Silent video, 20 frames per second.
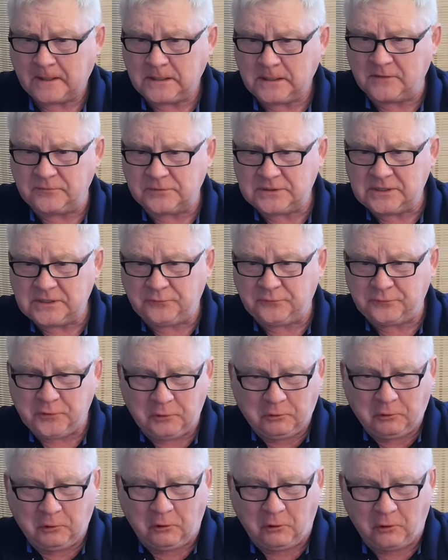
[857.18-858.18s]
Even if
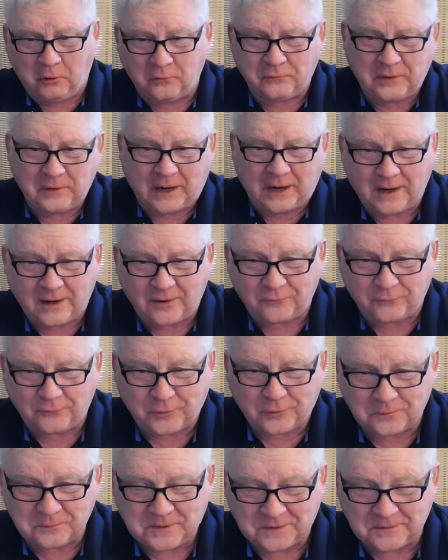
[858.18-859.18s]
you go uh,
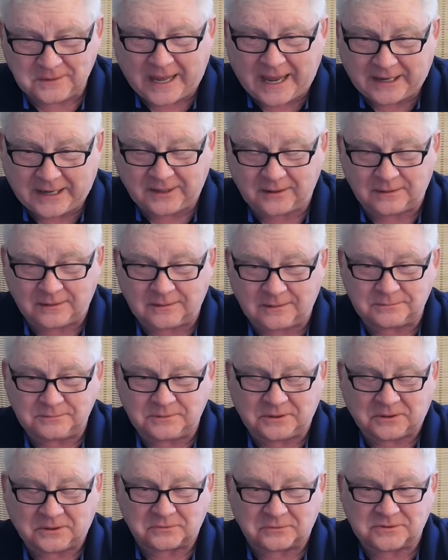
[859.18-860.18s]
from the like, uh,
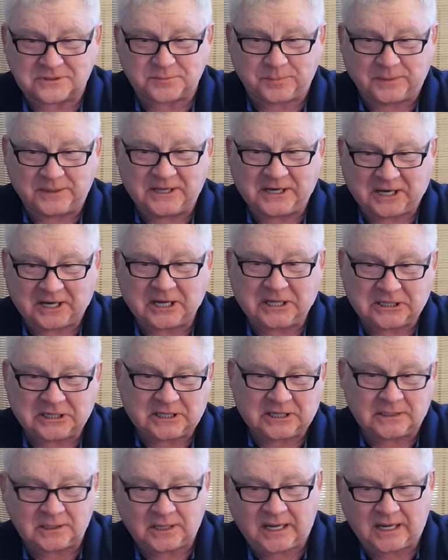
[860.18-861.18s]
you know, splitting
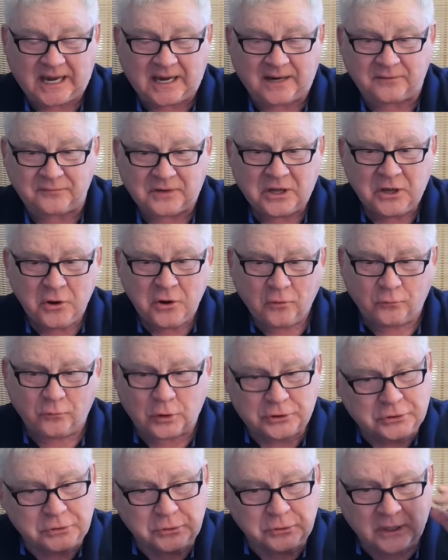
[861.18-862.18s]
it in half,
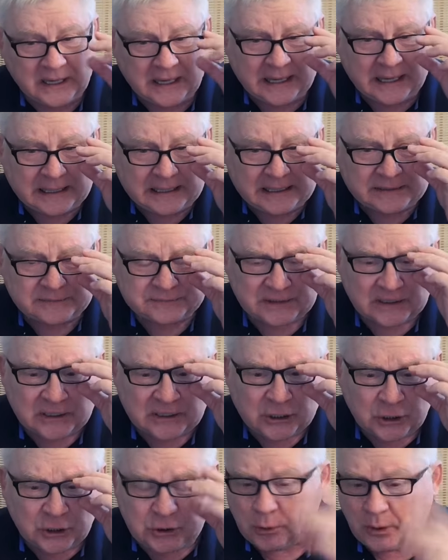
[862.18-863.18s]
what you have,
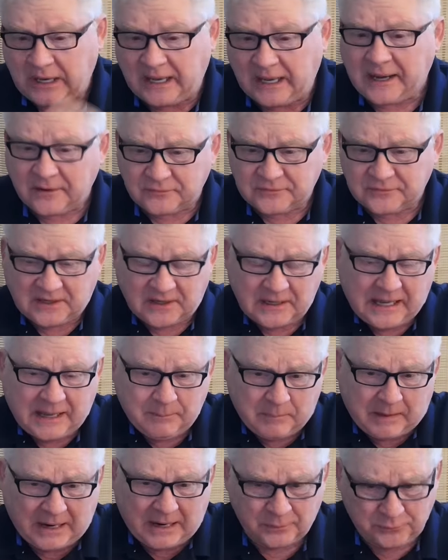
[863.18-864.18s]
you have the
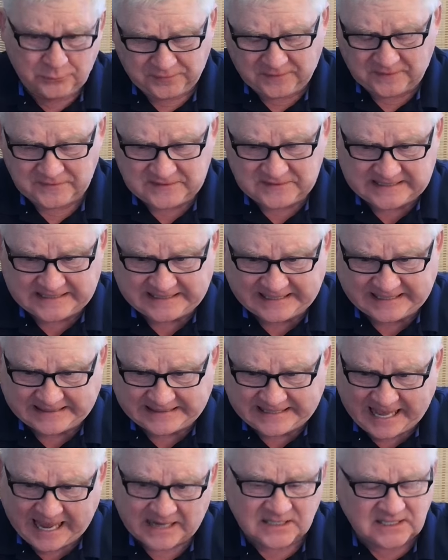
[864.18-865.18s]
about 15
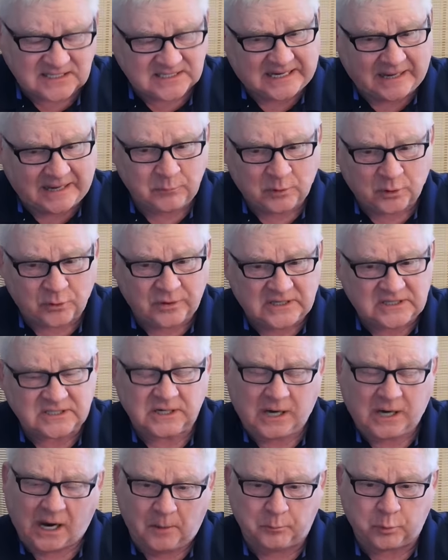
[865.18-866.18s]
attack
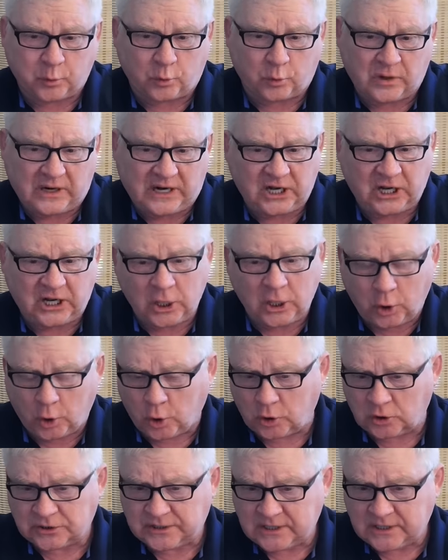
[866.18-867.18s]
submarines operating
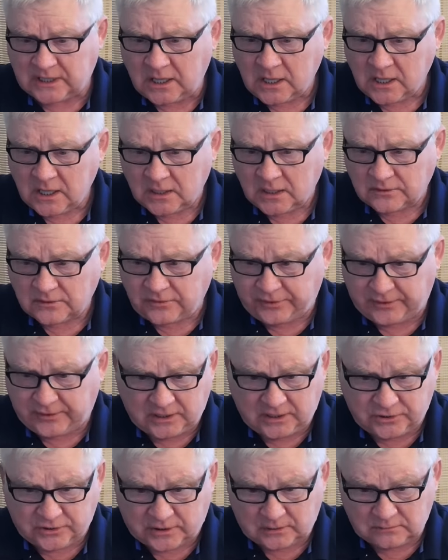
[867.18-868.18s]
on the
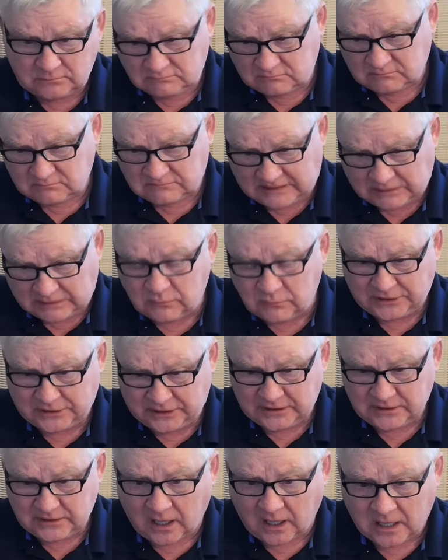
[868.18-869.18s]
theater, well,
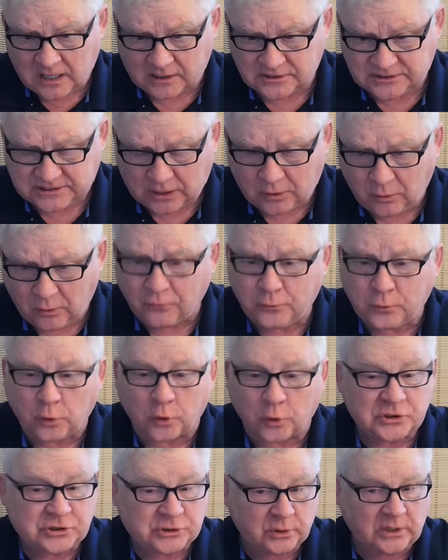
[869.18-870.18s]
in Arctic. Of
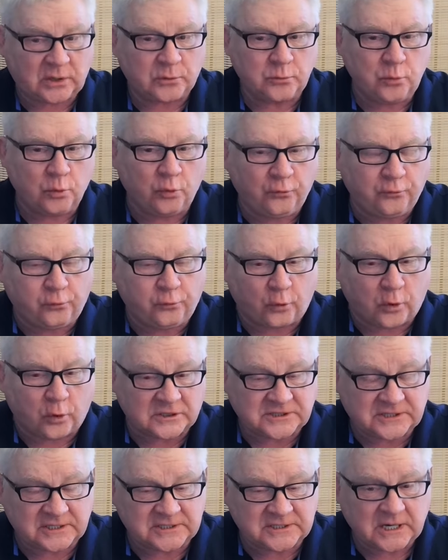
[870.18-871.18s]
course, you can move
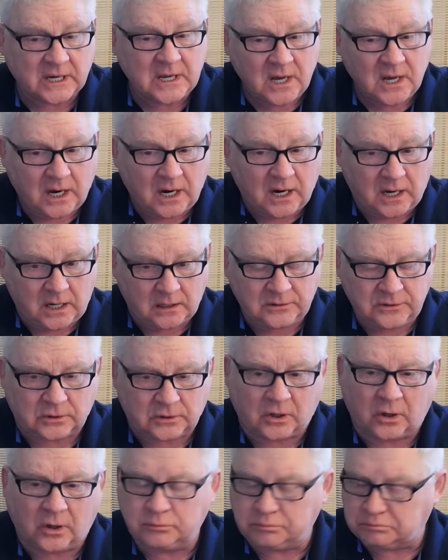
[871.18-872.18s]
forces, uh,
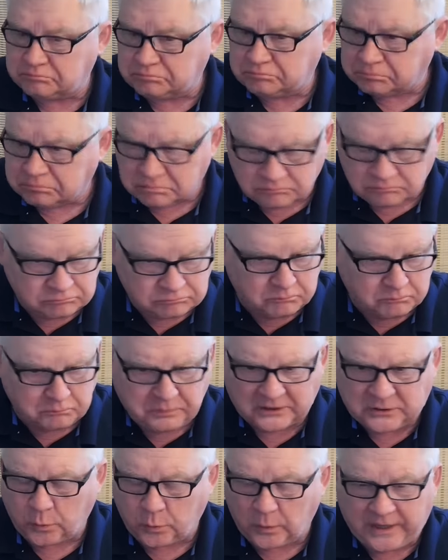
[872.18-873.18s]
you know,
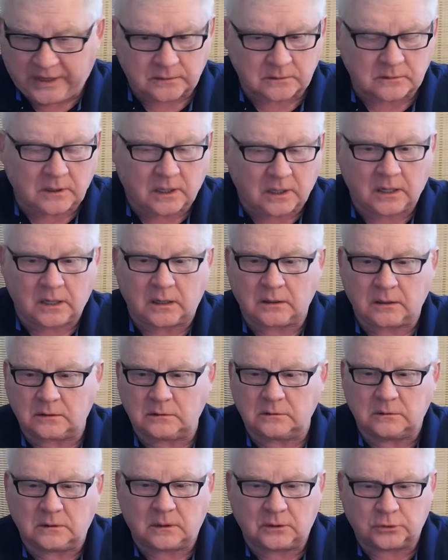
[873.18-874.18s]
between uh,
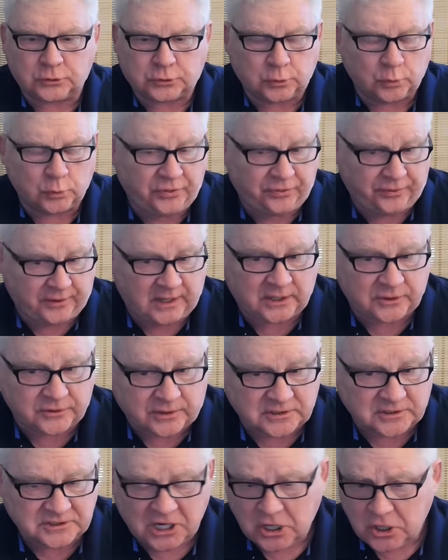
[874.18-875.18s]
uh, two
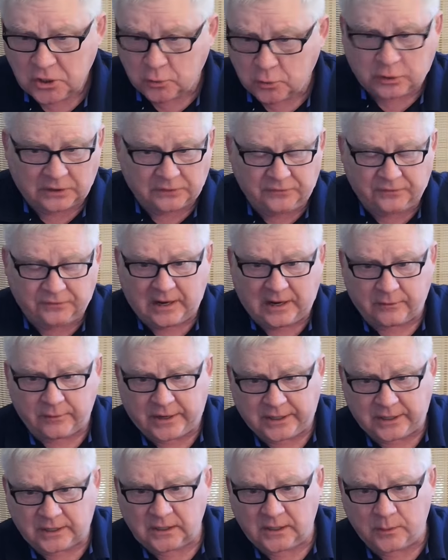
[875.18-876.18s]
theaters, you can
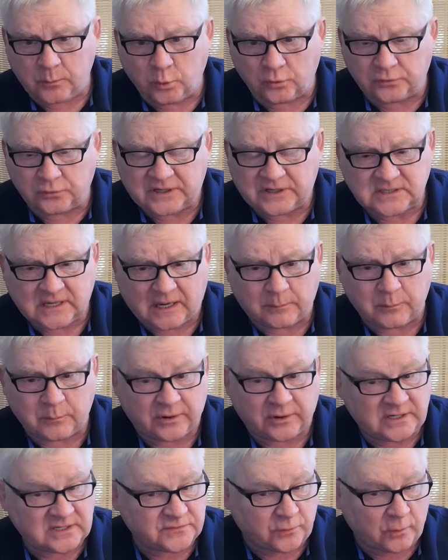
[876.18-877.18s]
theoretically move the
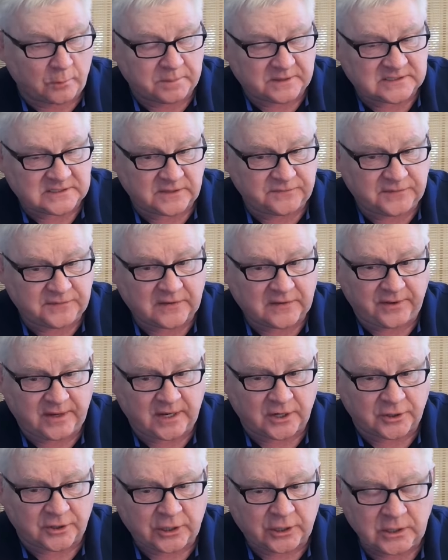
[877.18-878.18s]
submarines from Pacific
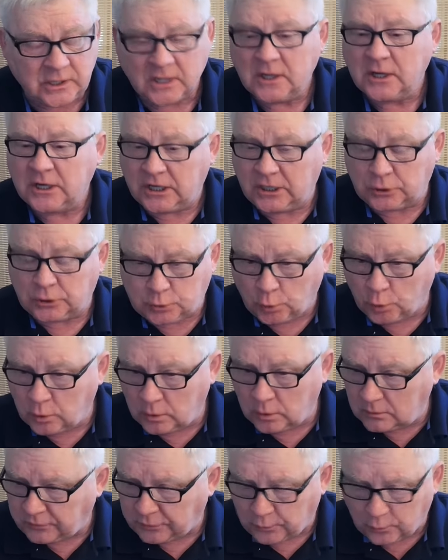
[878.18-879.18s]
Theater
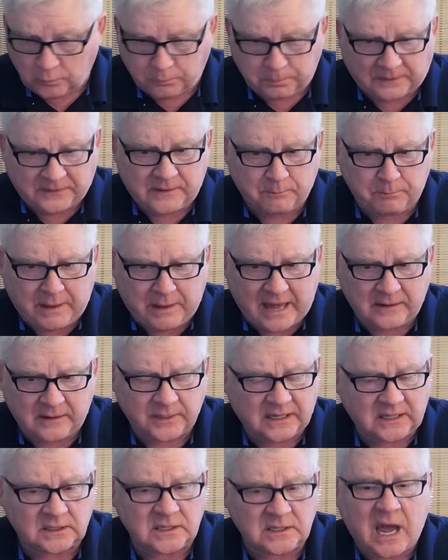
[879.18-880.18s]
to through Pan
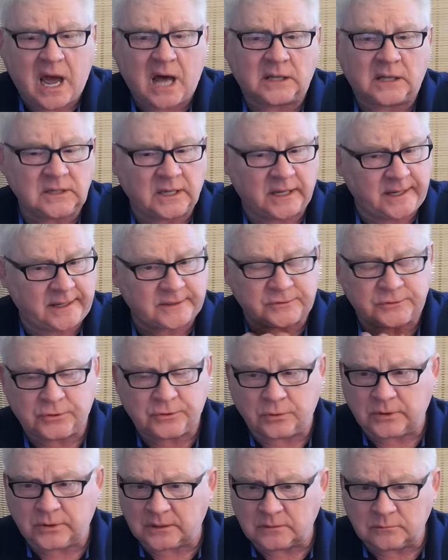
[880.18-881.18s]
Panama Canal, and
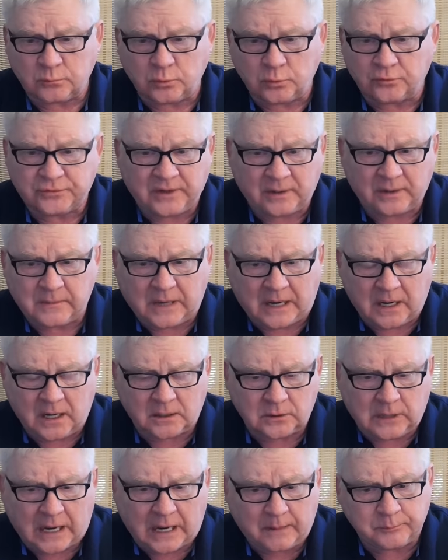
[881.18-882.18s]
you can move them
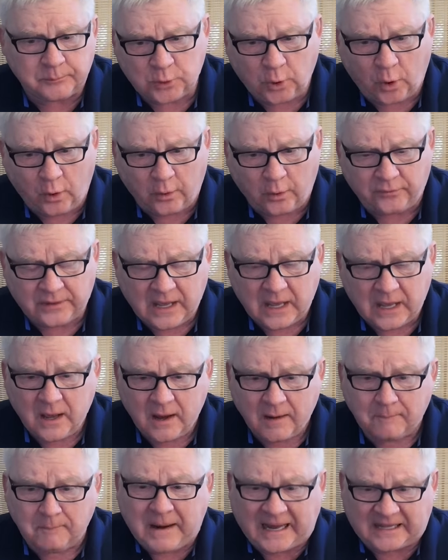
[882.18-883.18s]
uh, up north.
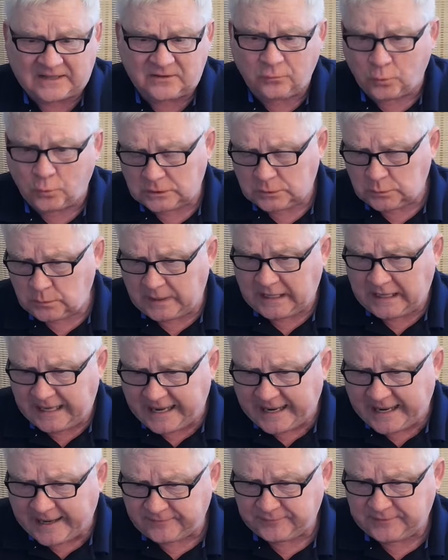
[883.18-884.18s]
But what we
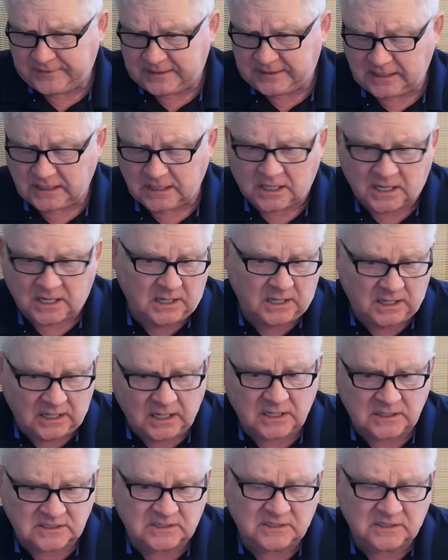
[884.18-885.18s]
have here
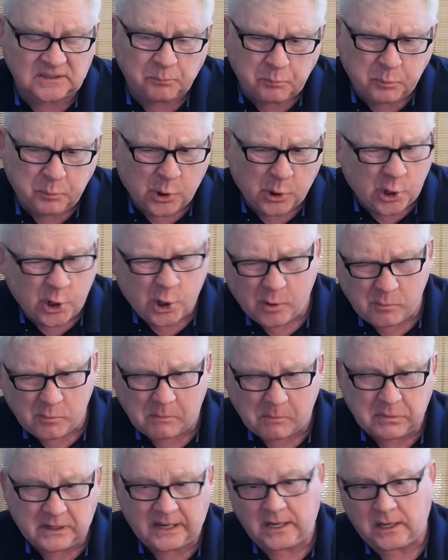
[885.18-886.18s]
is
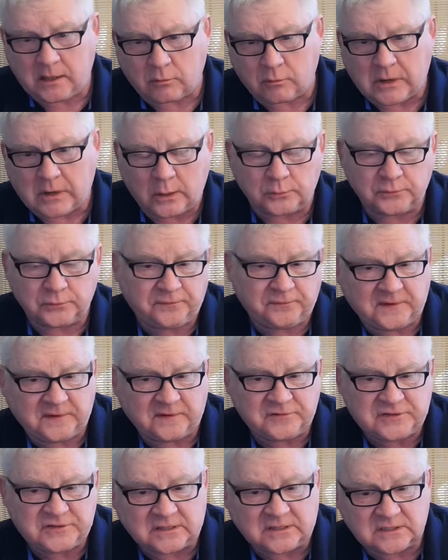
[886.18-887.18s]
probably around
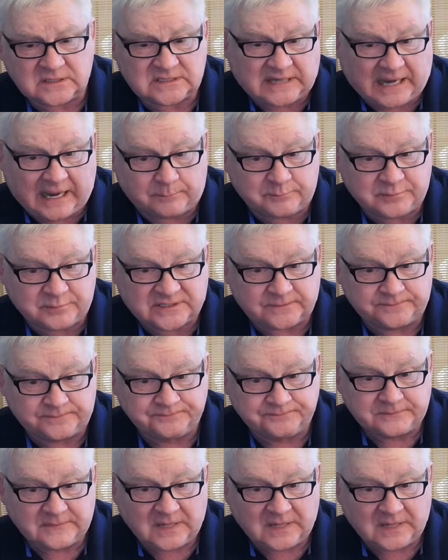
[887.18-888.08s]
15 subs